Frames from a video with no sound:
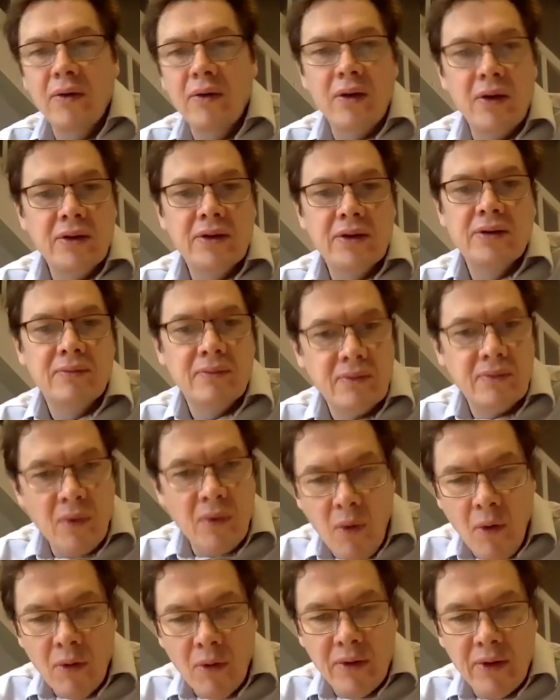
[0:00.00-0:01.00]
all of
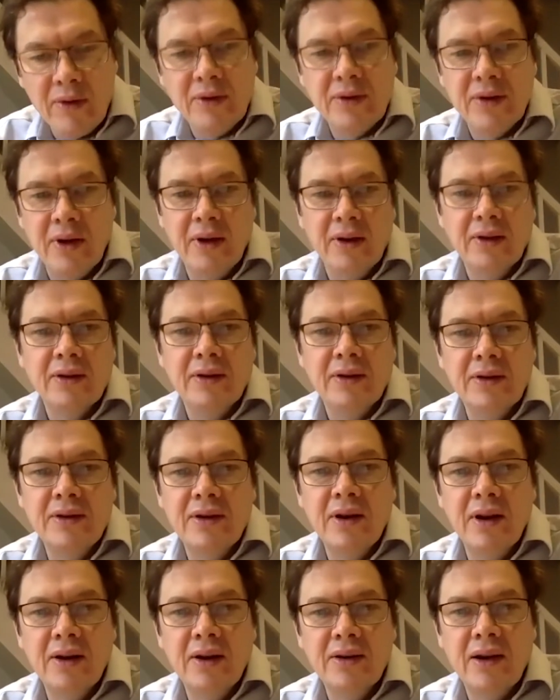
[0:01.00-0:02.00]
those things
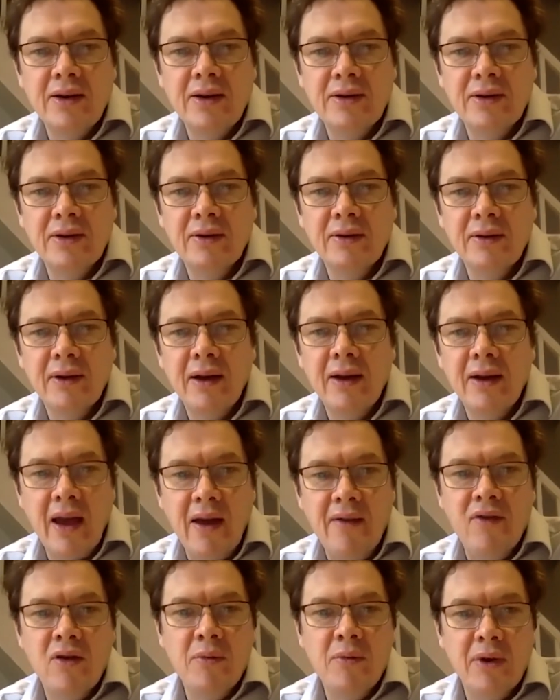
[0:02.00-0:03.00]
are digitalization,
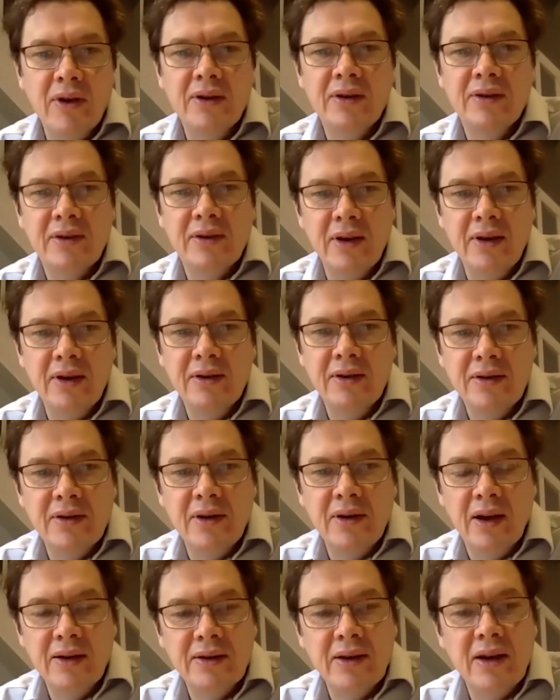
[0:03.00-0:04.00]
and everybody's seen
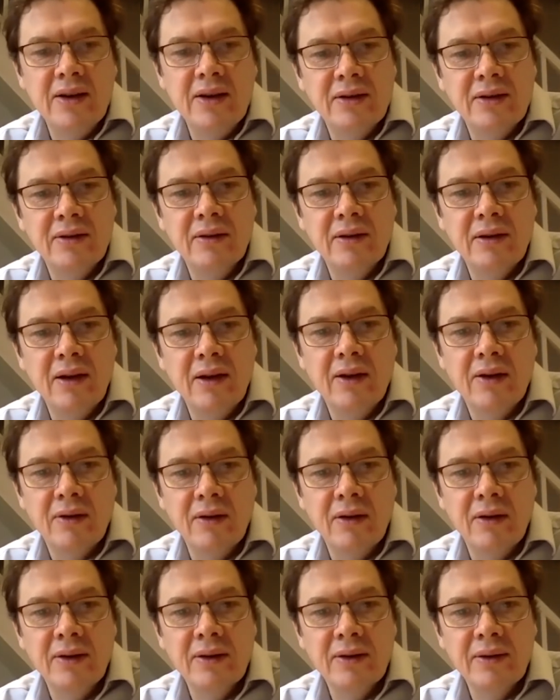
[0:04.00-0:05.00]
digitalization
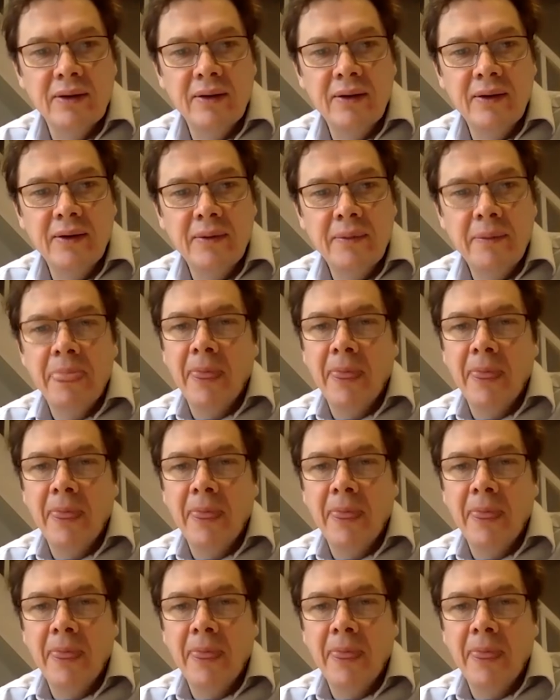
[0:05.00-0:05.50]
increase.